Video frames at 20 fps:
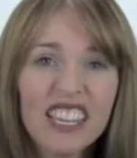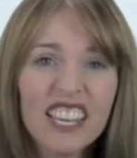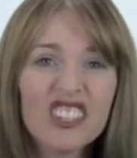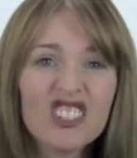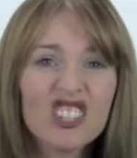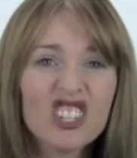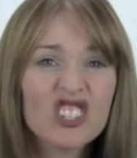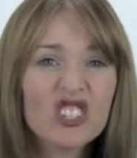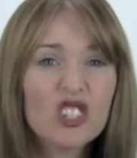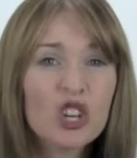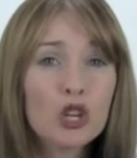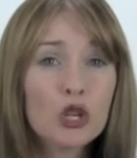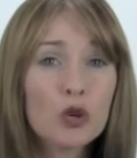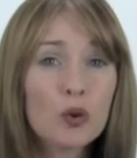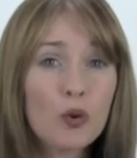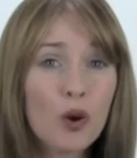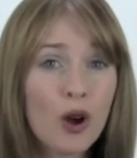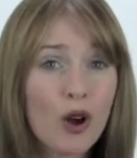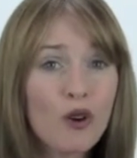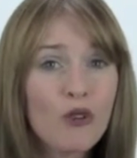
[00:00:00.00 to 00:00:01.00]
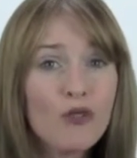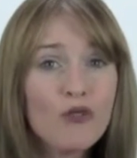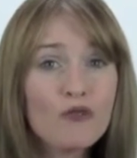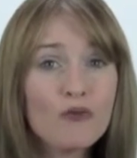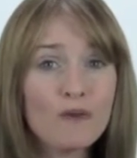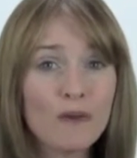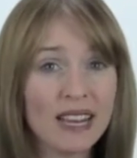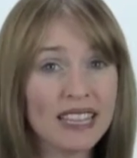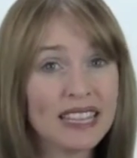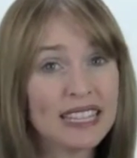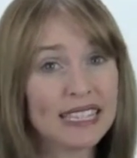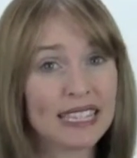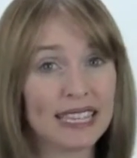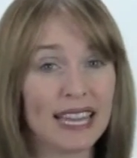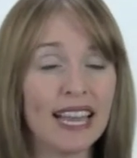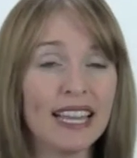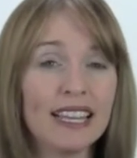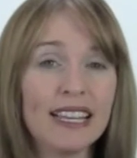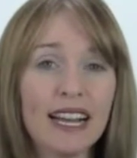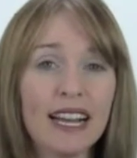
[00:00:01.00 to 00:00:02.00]
Yet just 12 months
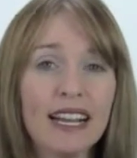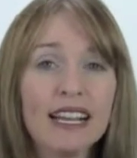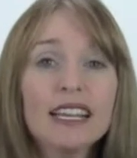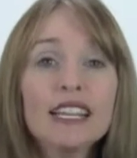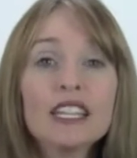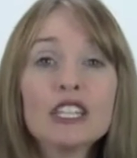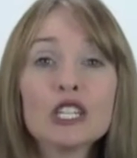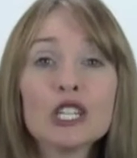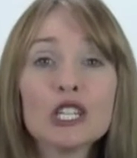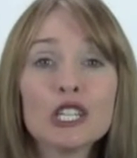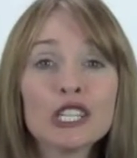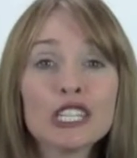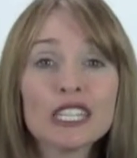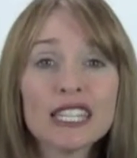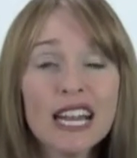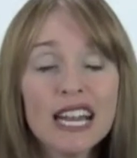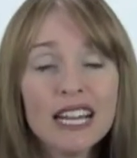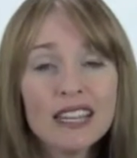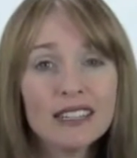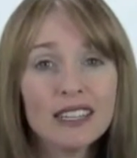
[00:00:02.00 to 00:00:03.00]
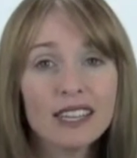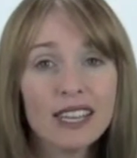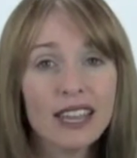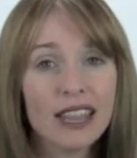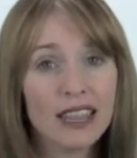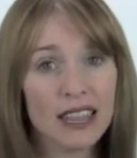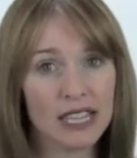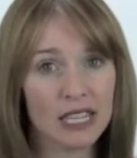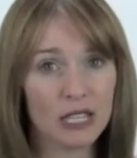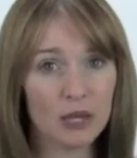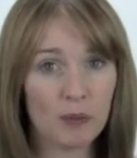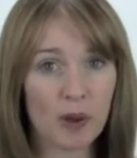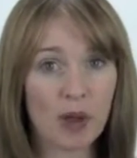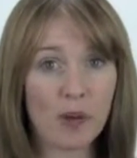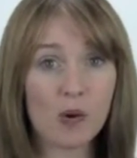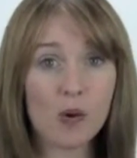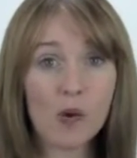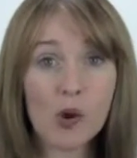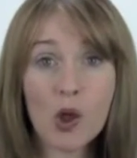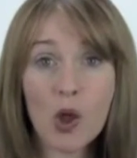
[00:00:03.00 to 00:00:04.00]
later, turns out these
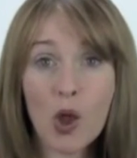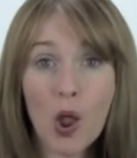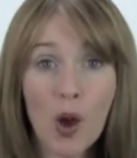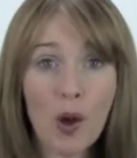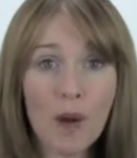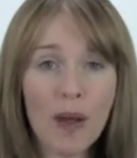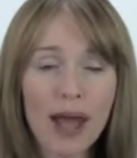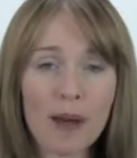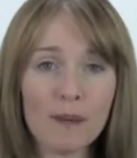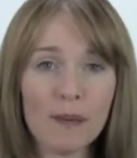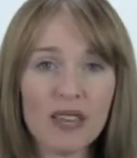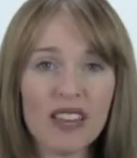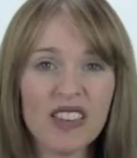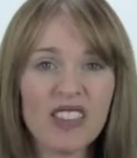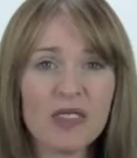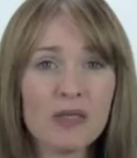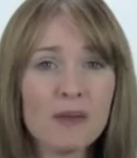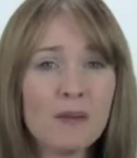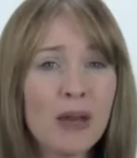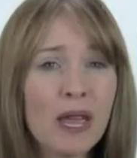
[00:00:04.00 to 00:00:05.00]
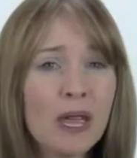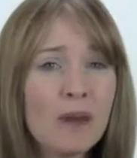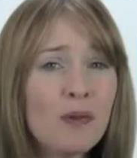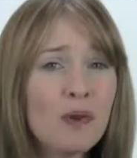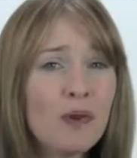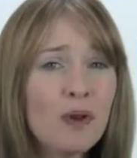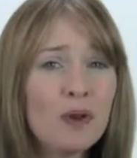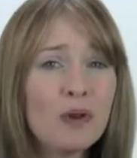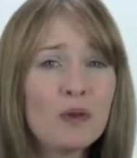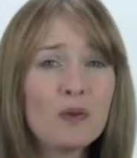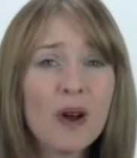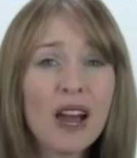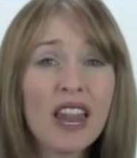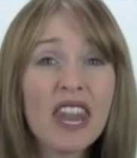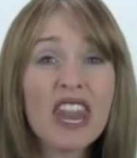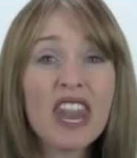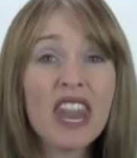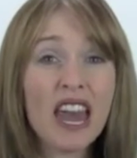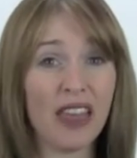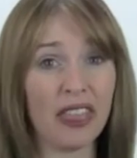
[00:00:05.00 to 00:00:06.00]
people were no happier than the people who'd
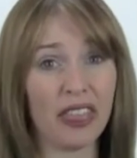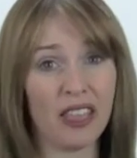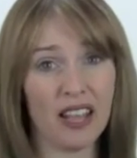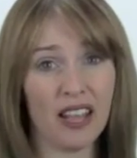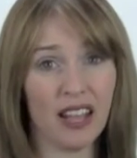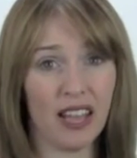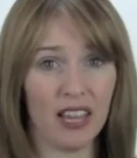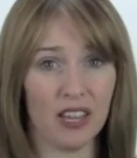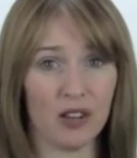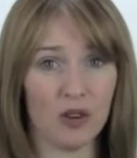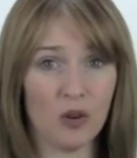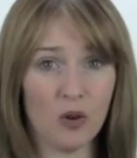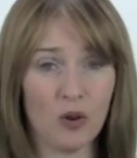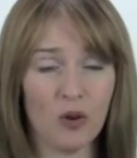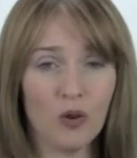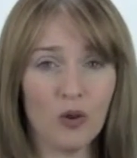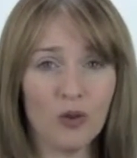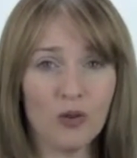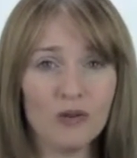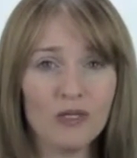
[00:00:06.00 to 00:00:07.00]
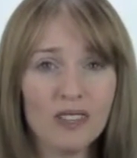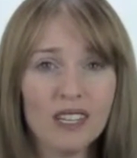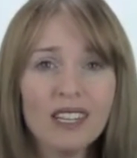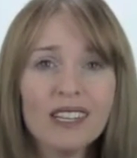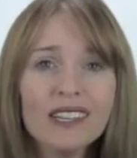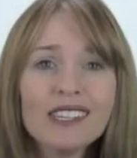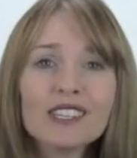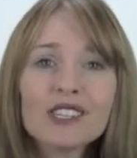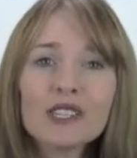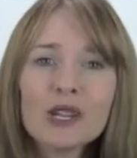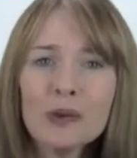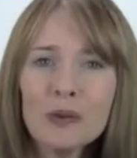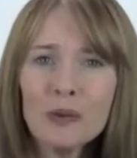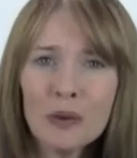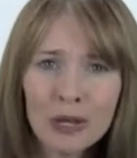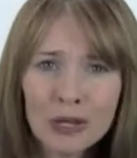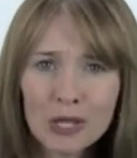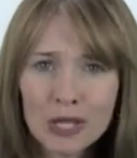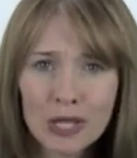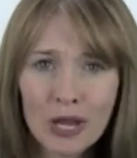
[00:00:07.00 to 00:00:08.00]
won nothing at all. So
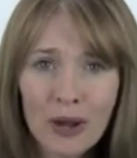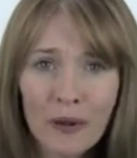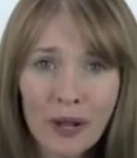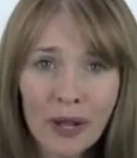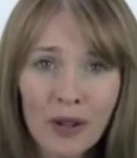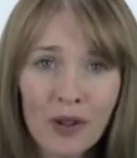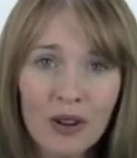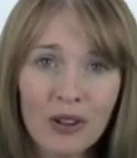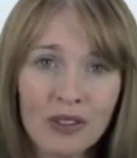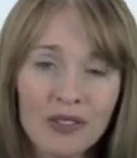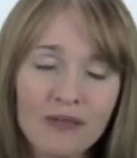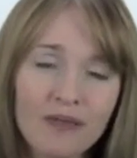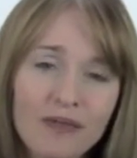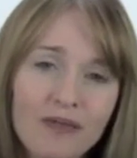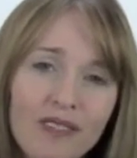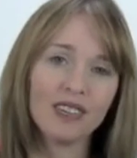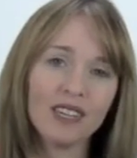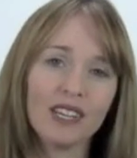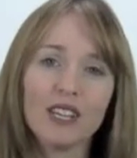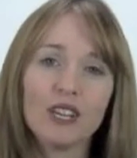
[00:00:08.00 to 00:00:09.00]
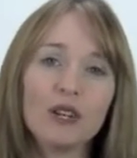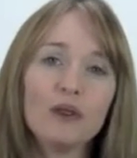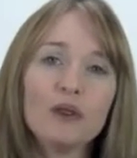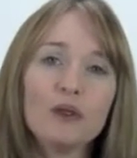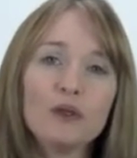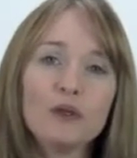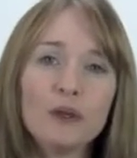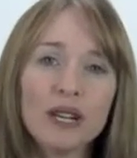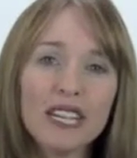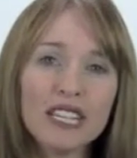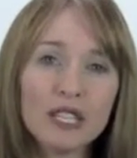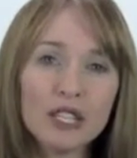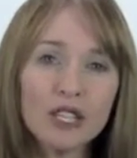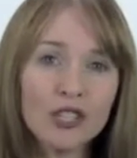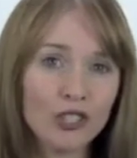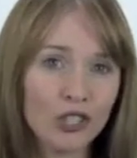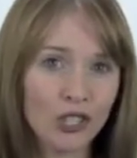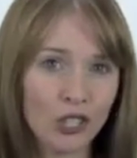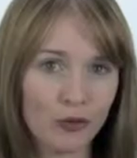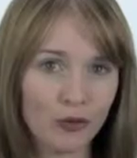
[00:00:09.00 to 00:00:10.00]
what's going on? Well, the
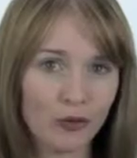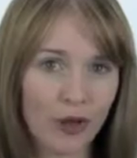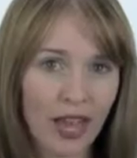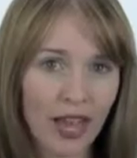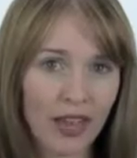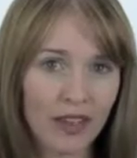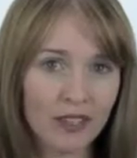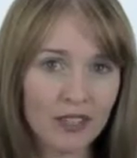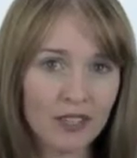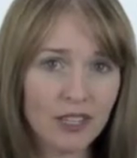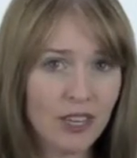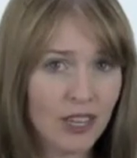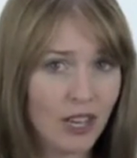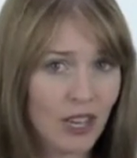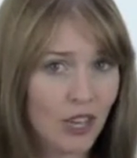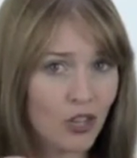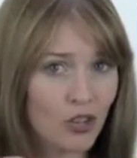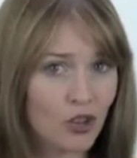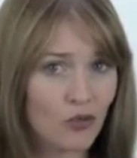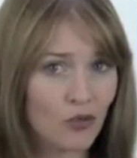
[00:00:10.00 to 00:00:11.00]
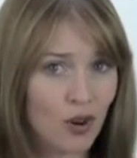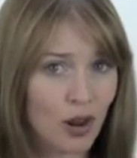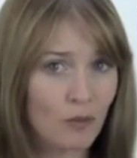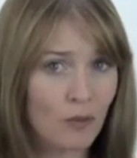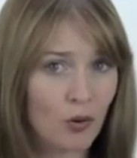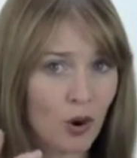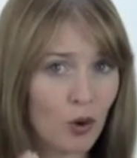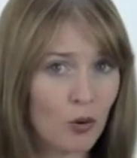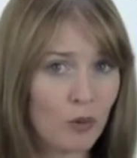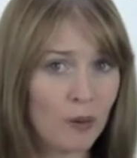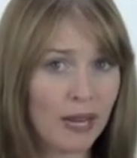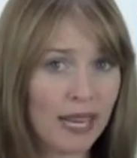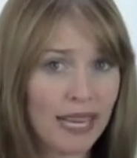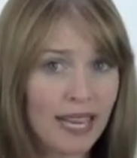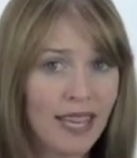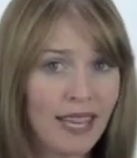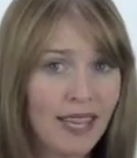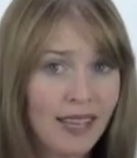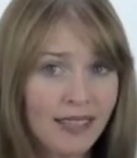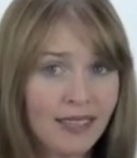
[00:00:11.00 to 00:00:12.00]
researchers found, drumroll
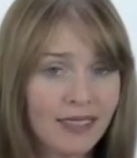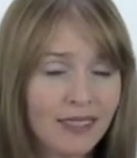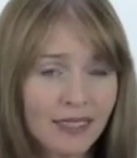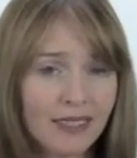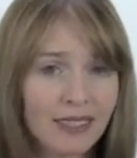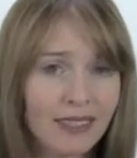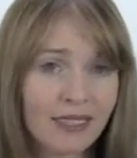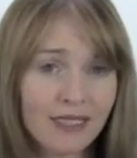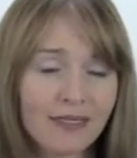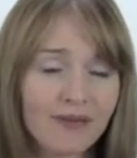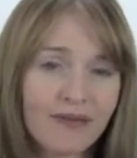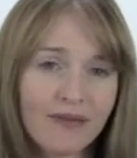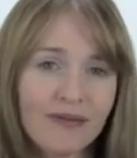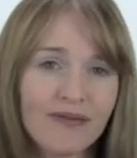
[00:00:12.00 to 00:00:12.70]
please,